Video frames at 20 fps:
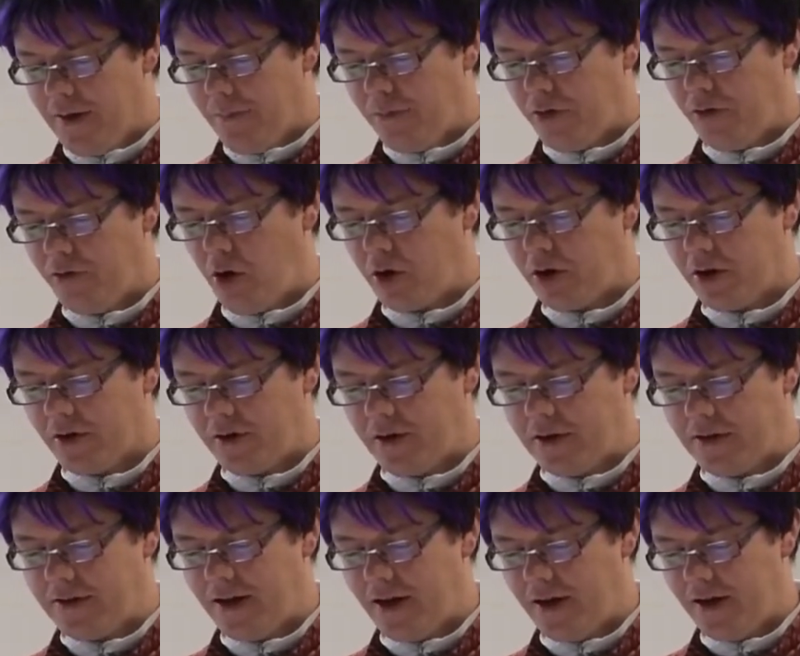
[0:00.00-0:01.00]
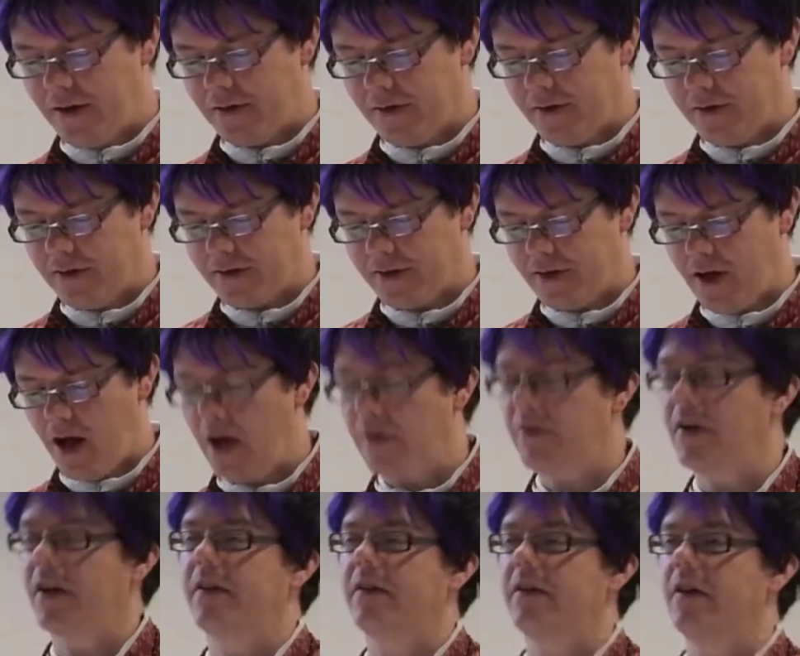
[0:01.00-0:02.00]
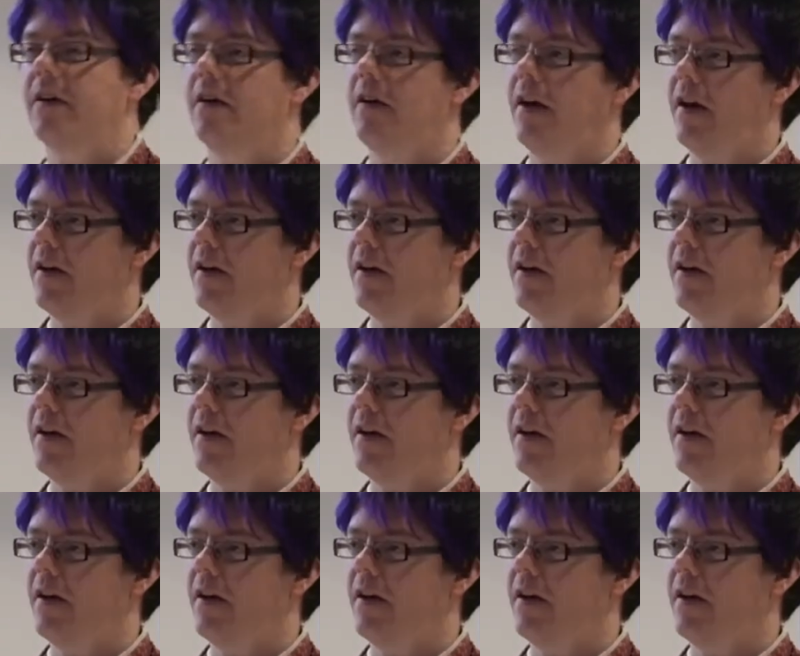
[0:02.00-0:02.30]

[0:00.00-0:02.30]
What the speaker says: provocatively titled Character